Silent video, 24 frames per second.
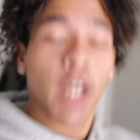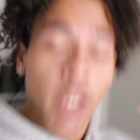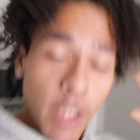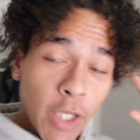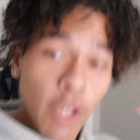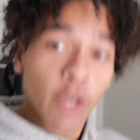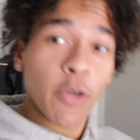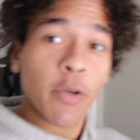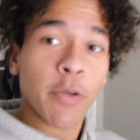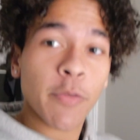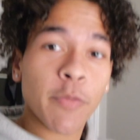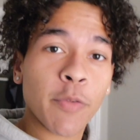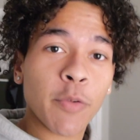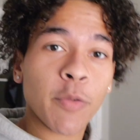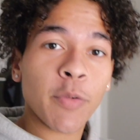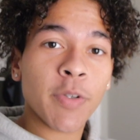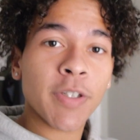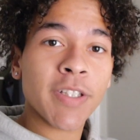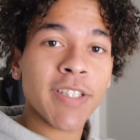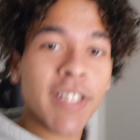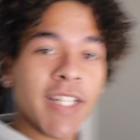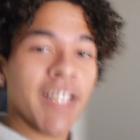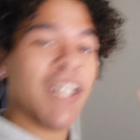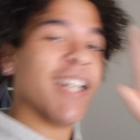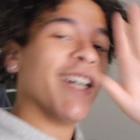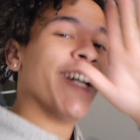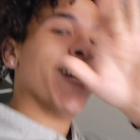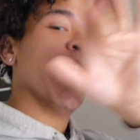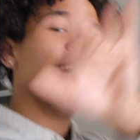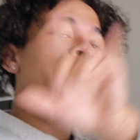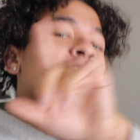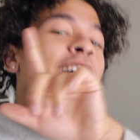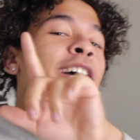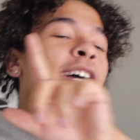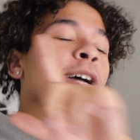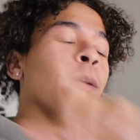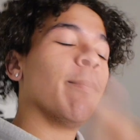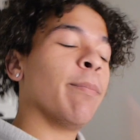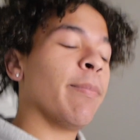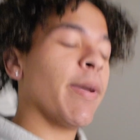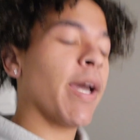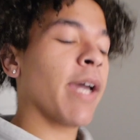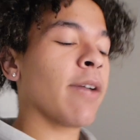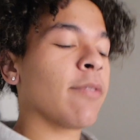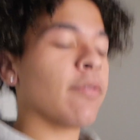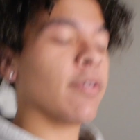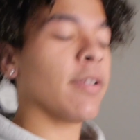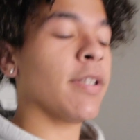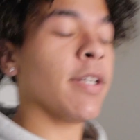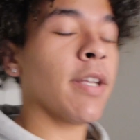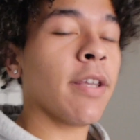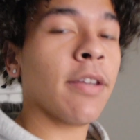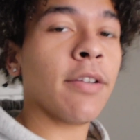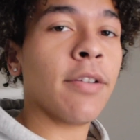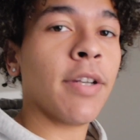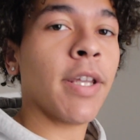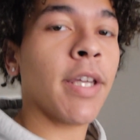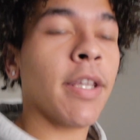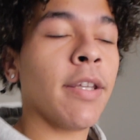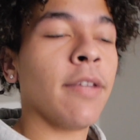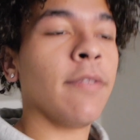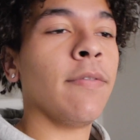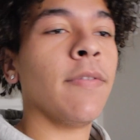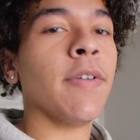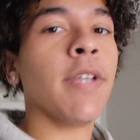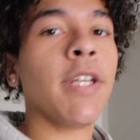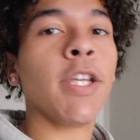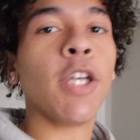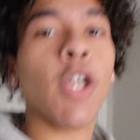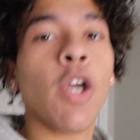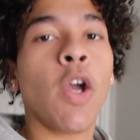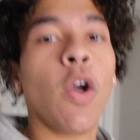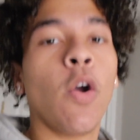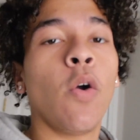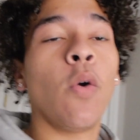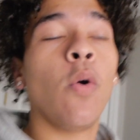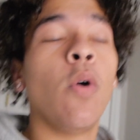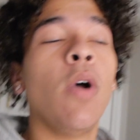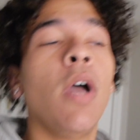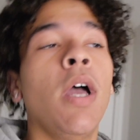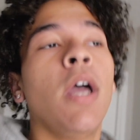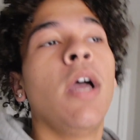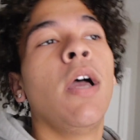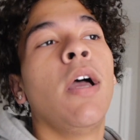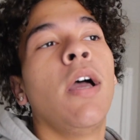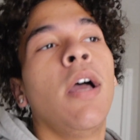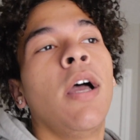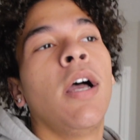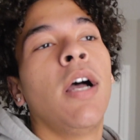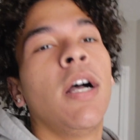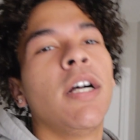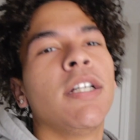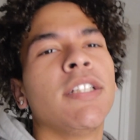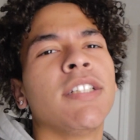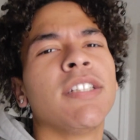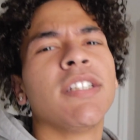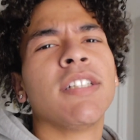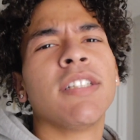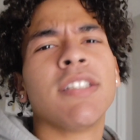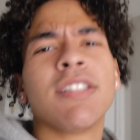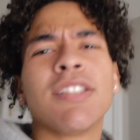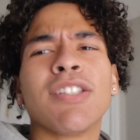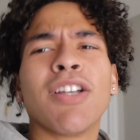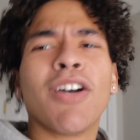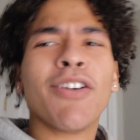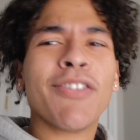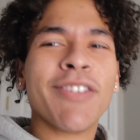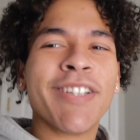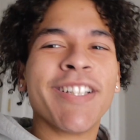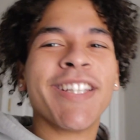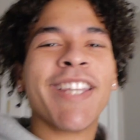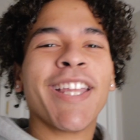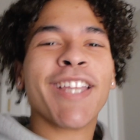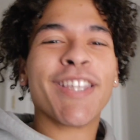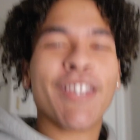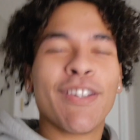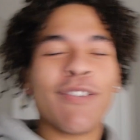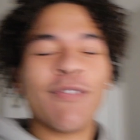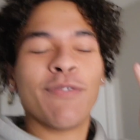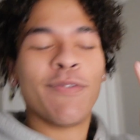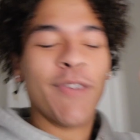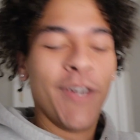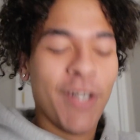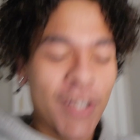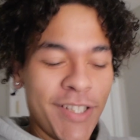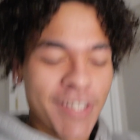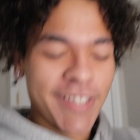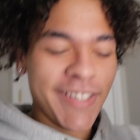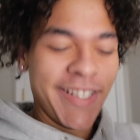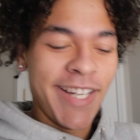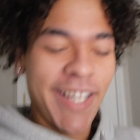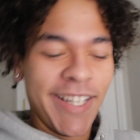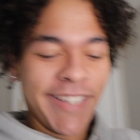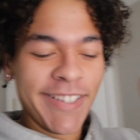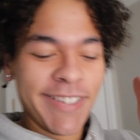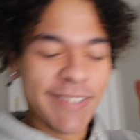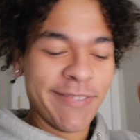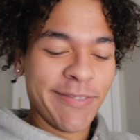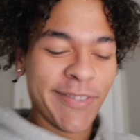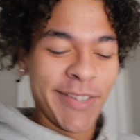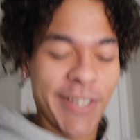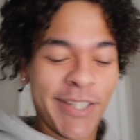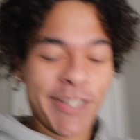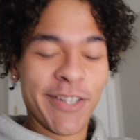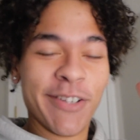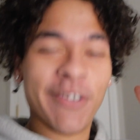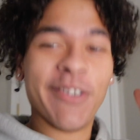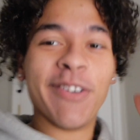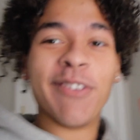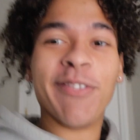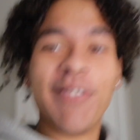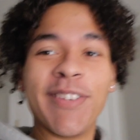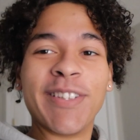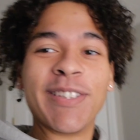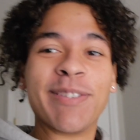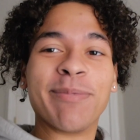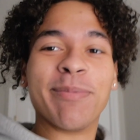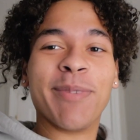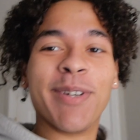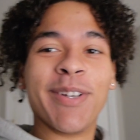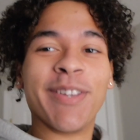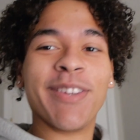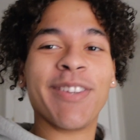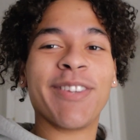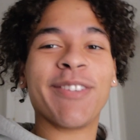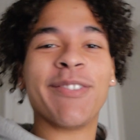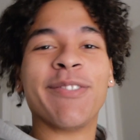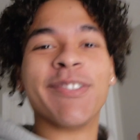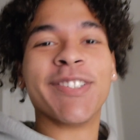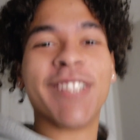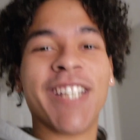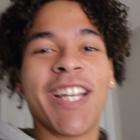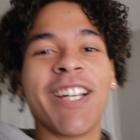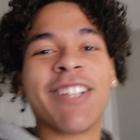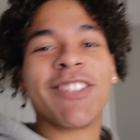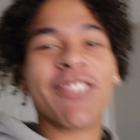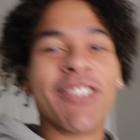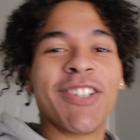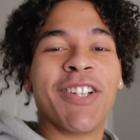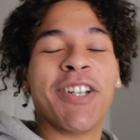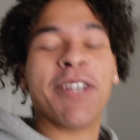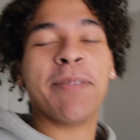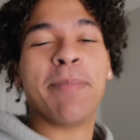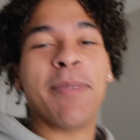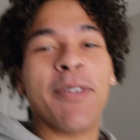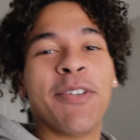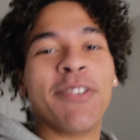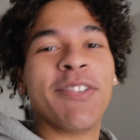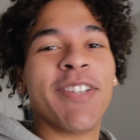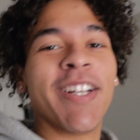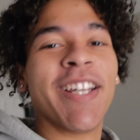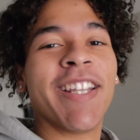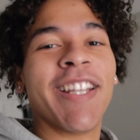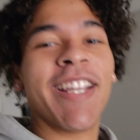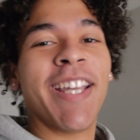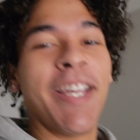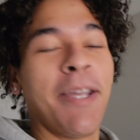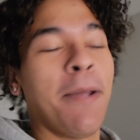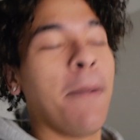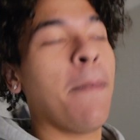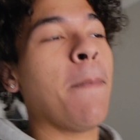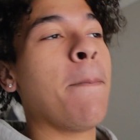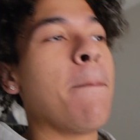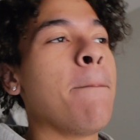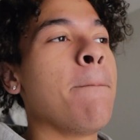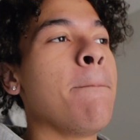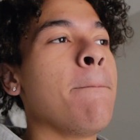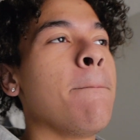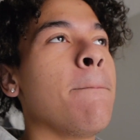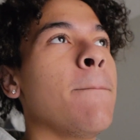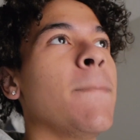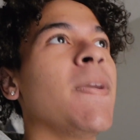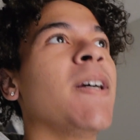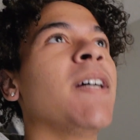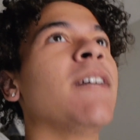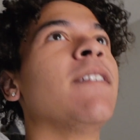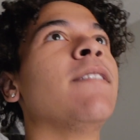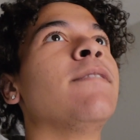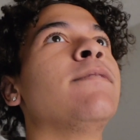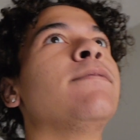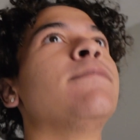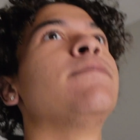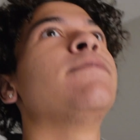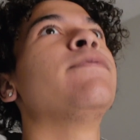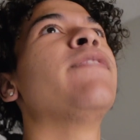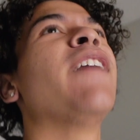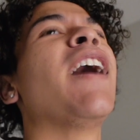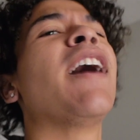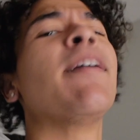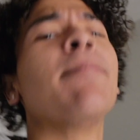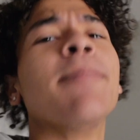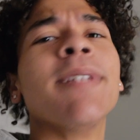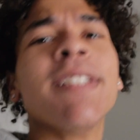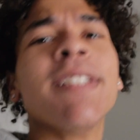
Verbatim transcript: Hello everyone, back with another daily video. Sorry that the first daily video of this month was actually uploaded at like 5